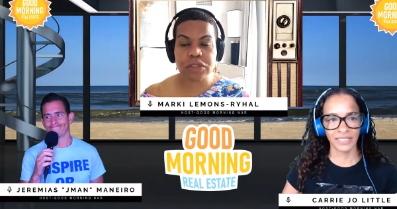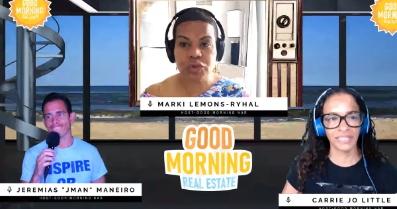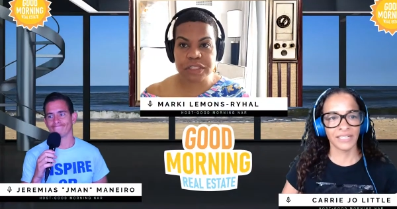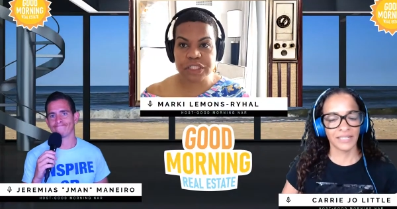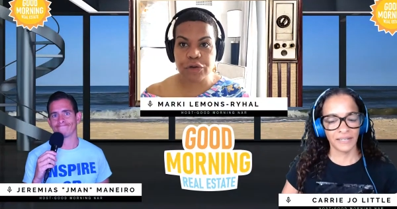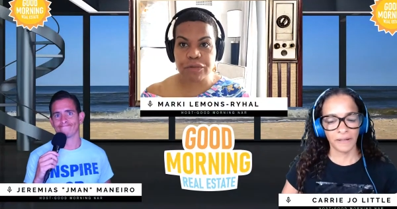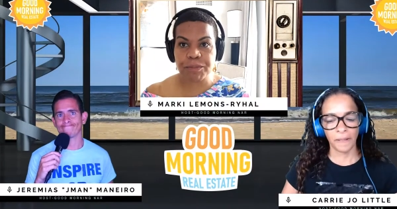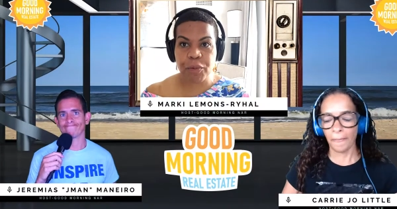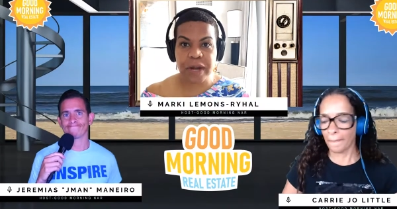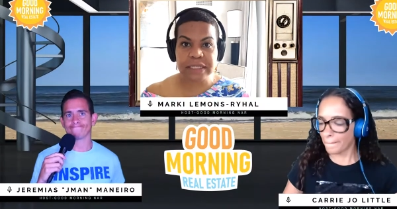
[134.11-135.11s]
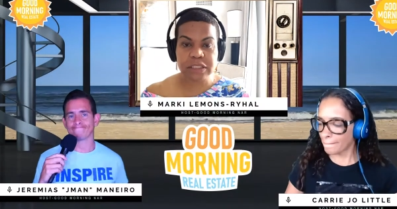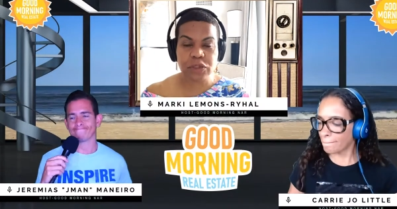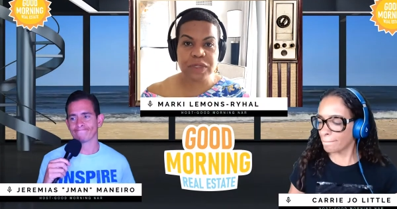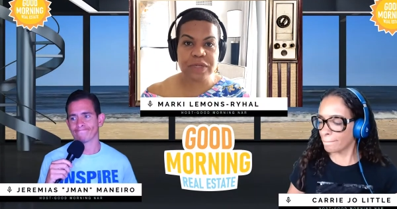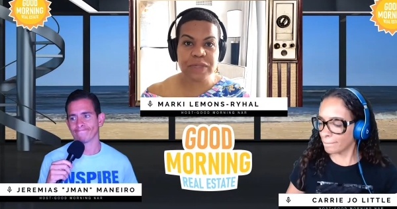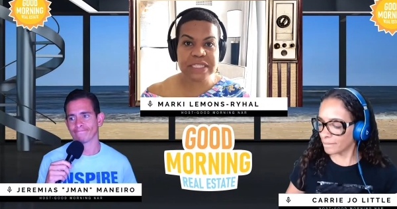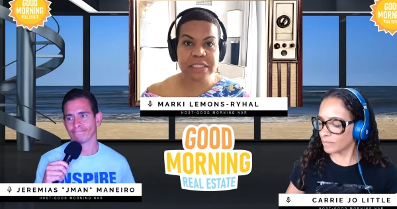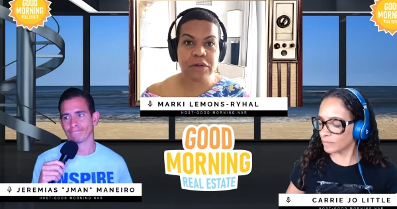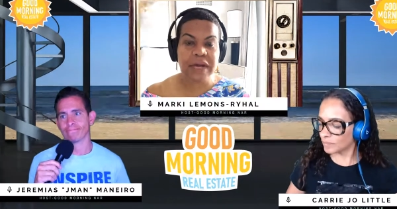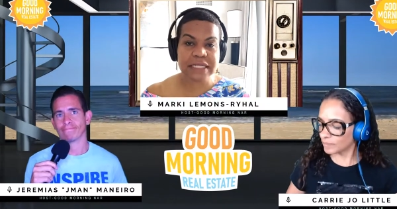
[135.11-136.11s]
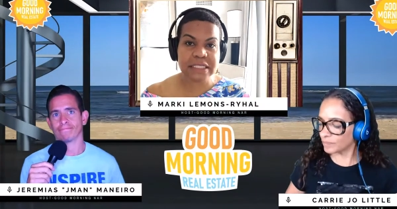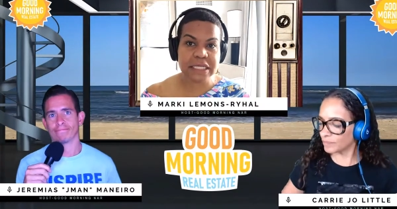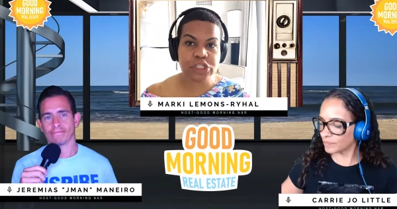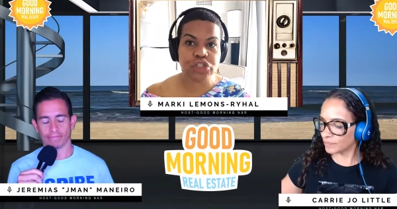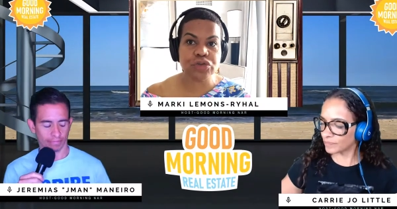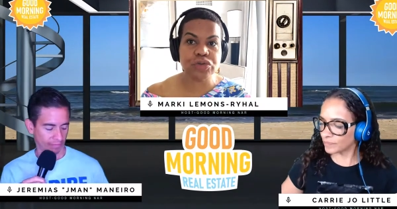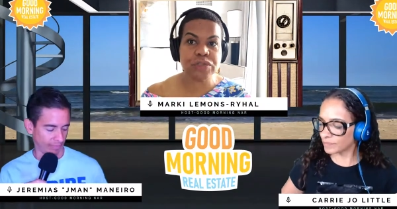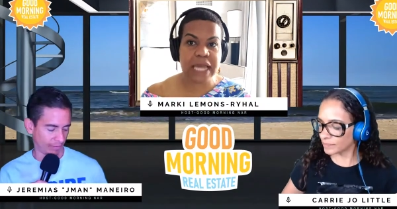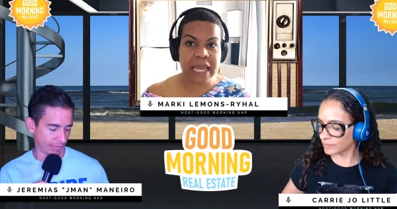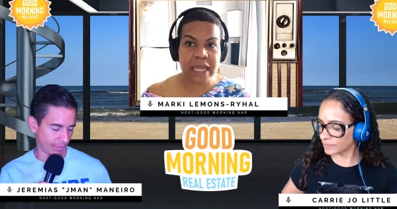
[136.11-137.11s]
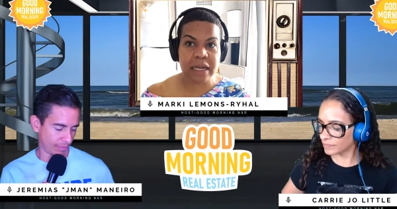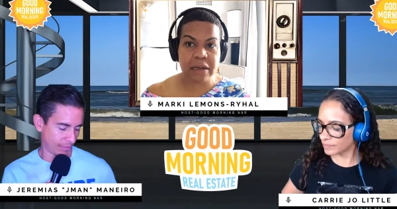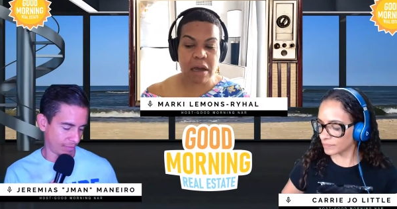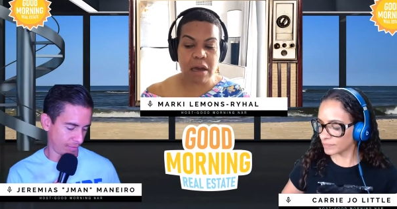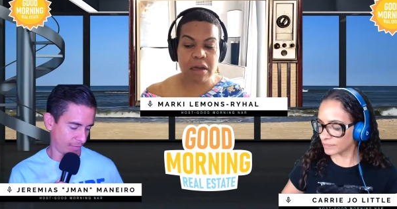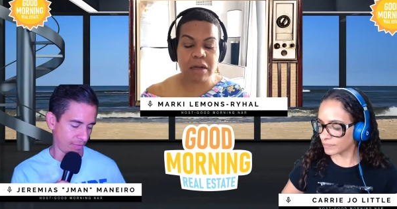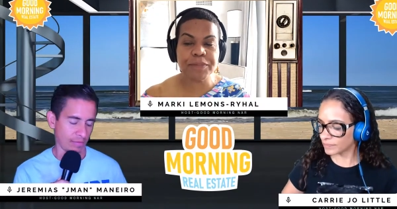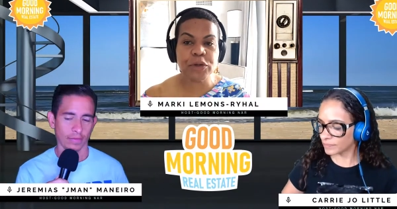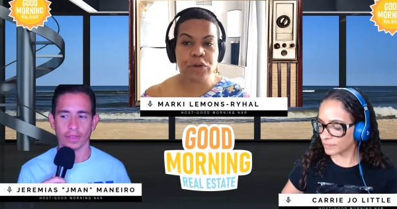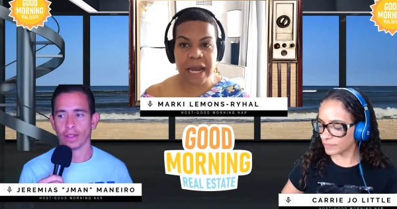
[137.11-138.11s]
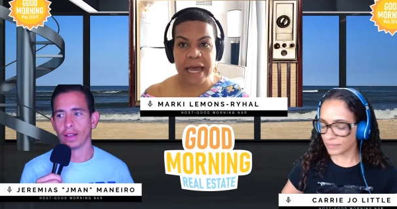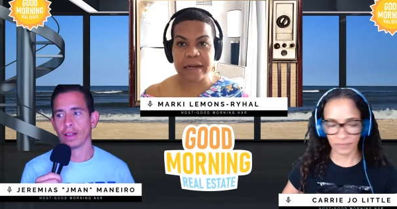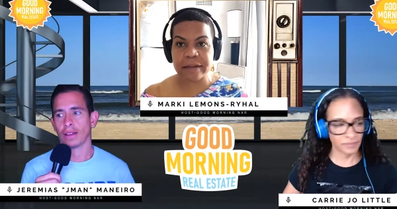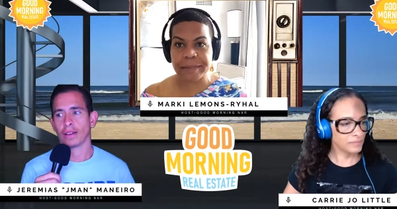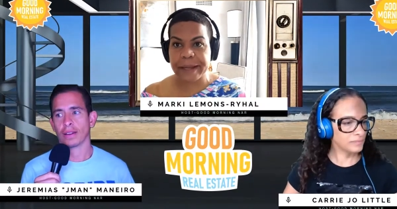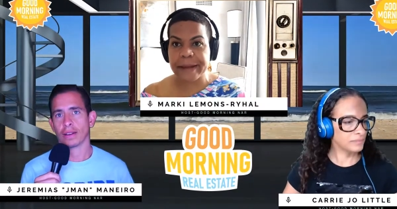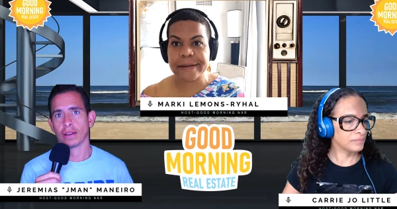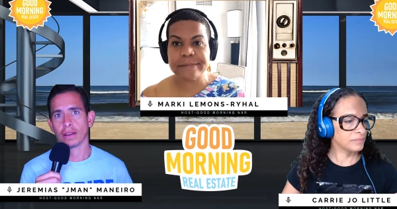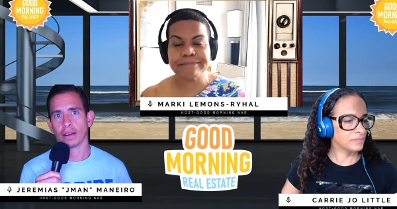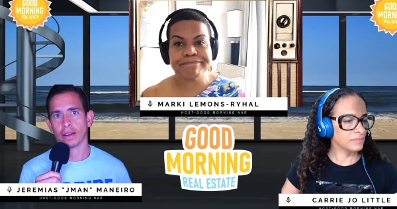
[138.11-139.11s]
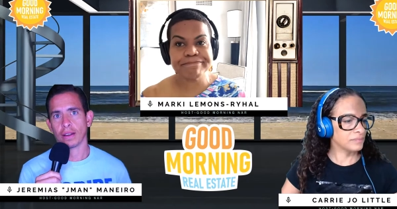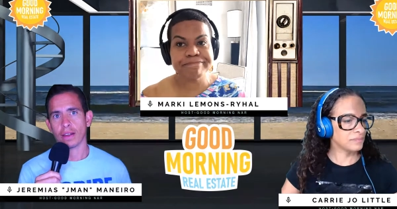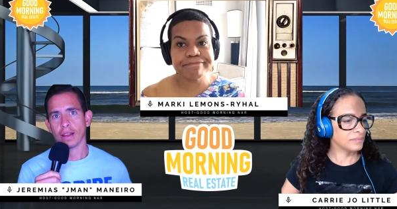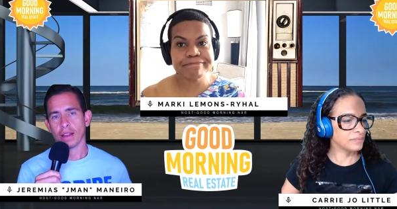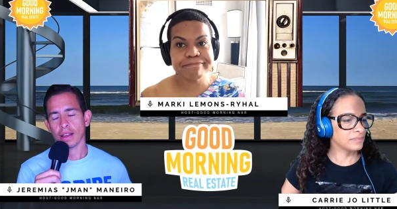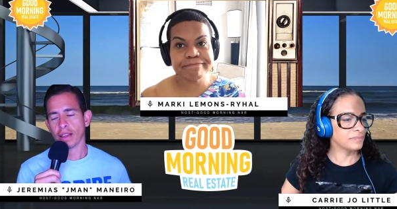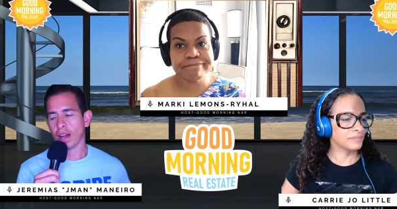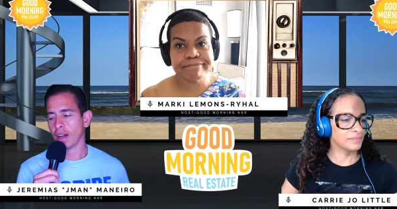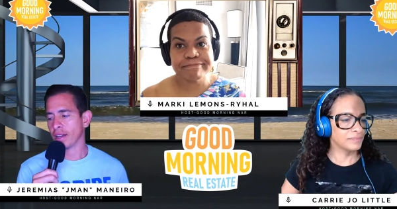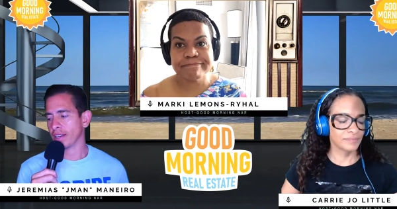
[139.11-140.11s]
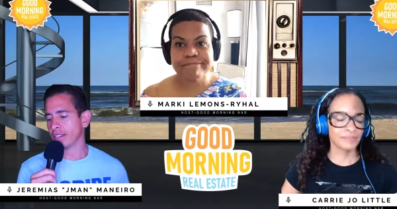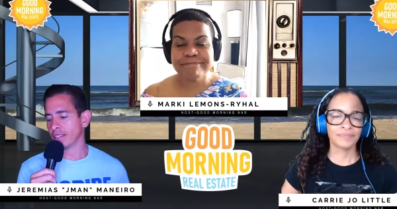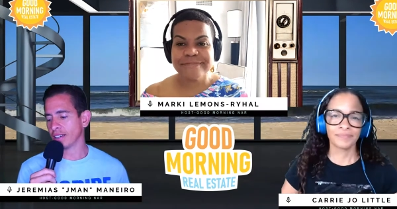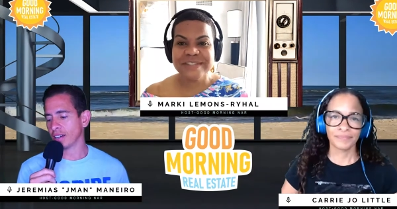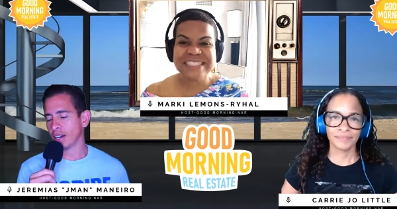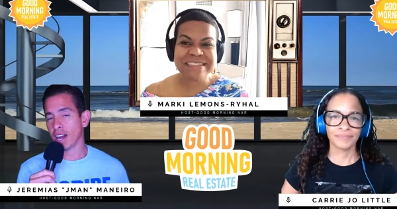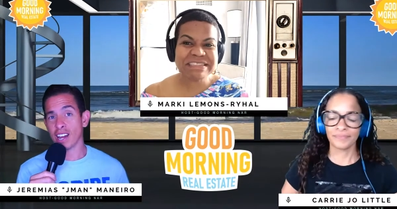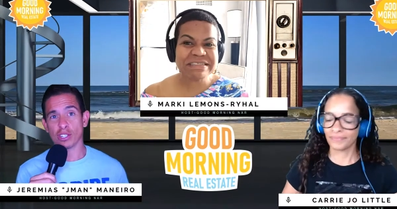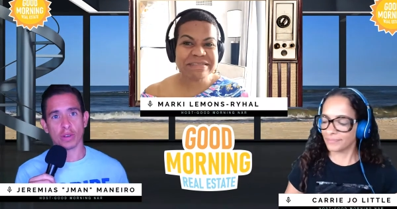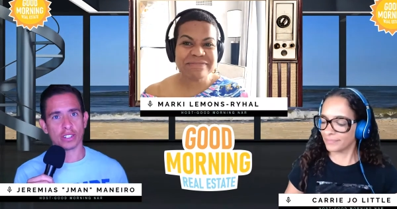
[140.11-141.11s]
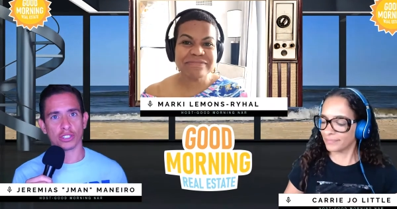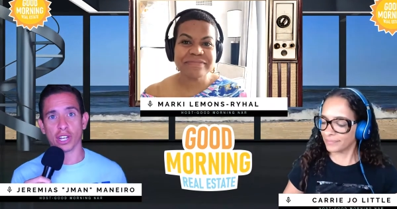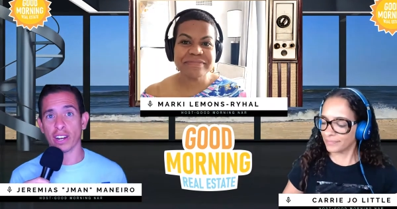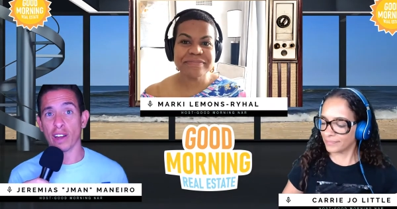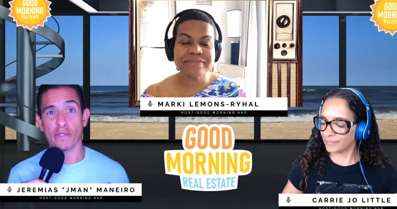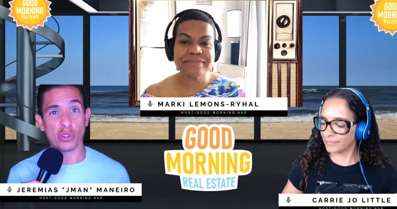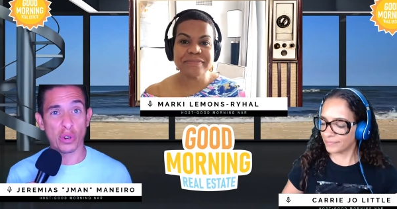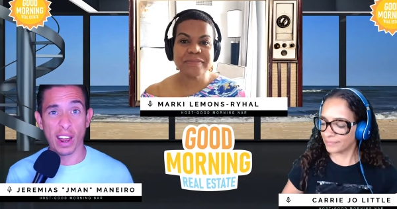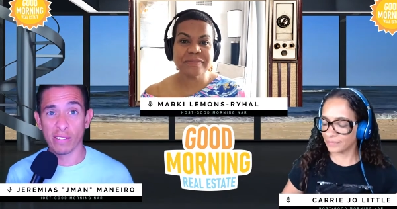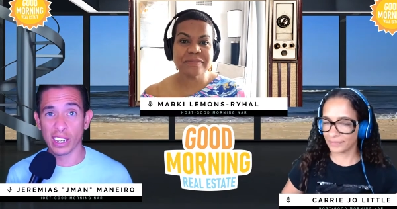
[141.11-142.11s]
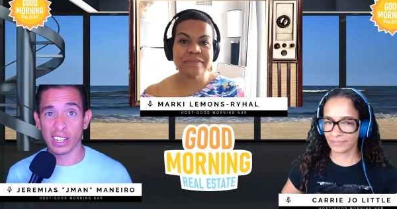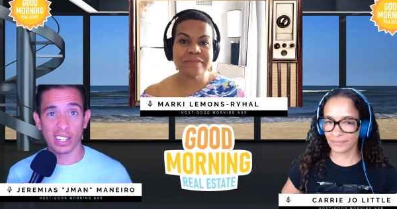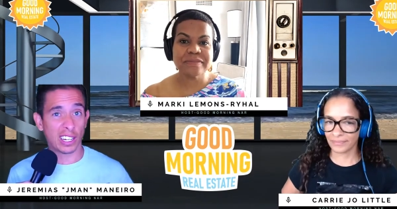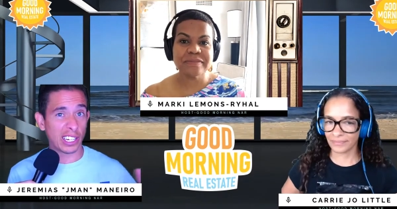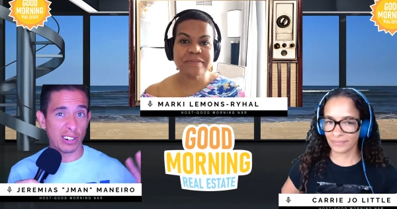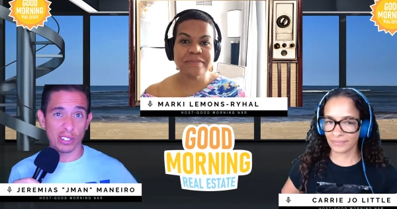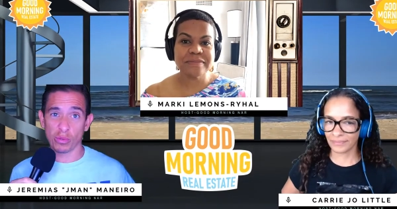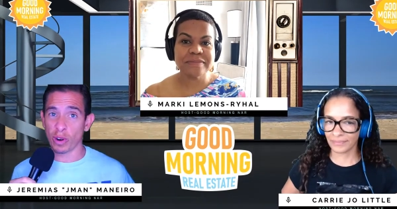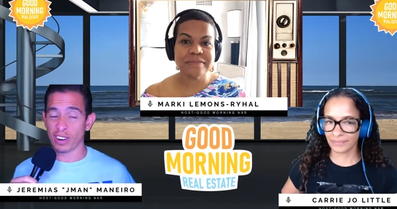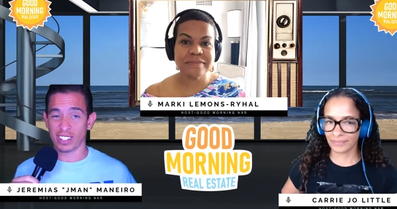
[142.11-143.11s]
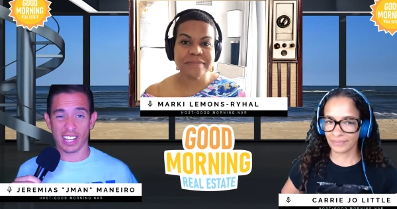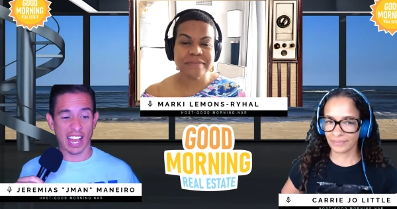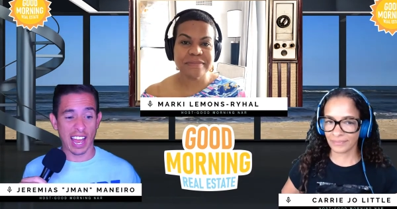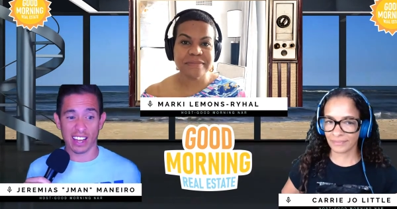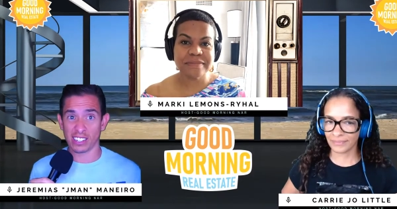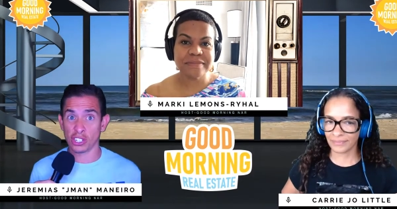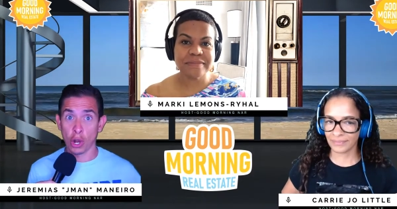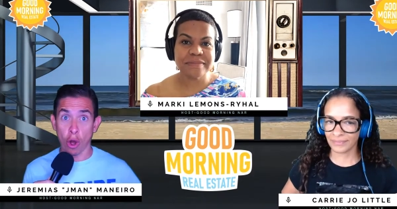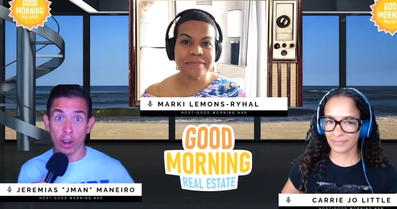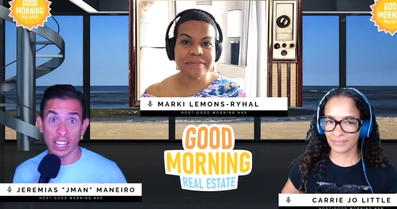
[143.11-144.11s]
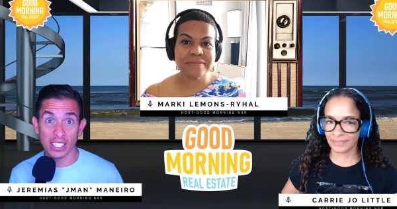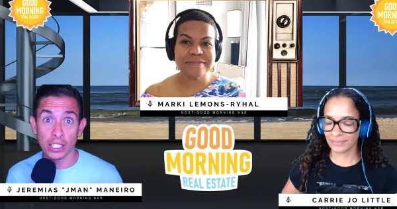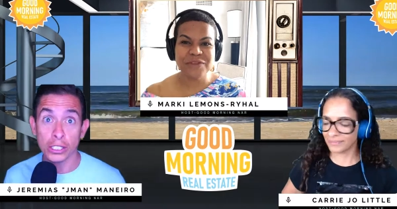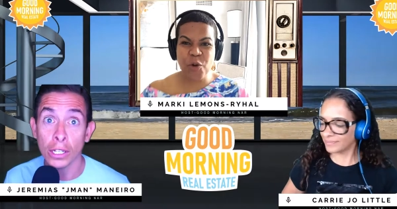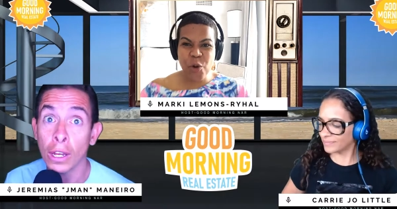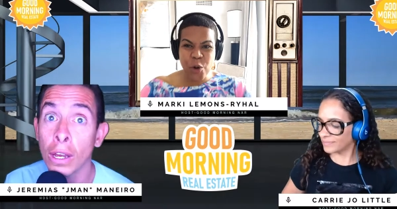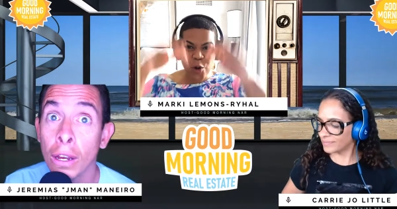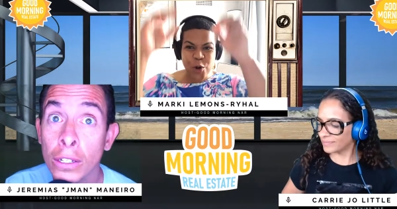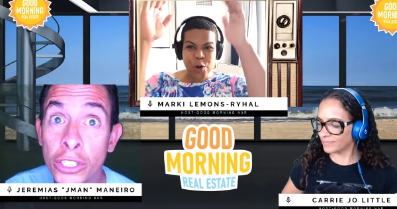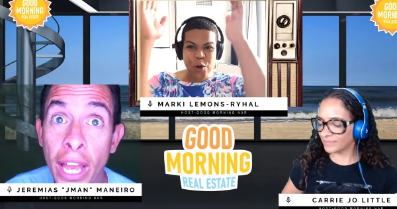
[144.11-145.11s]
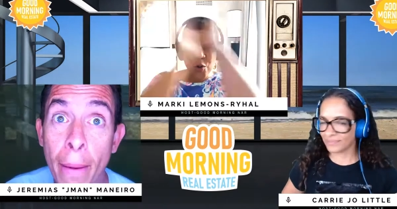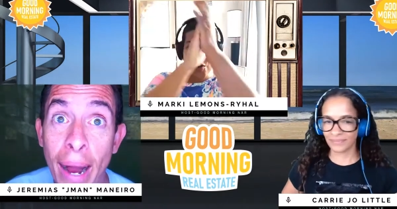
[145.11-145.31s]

Speaker 1: can go to a certain point. So we still had to take shoes and a computer out of the bag.
Speaker 2: Yeah, and uh, I just want to shout out if you're traveling, clear is where it's at. I just go like this, scan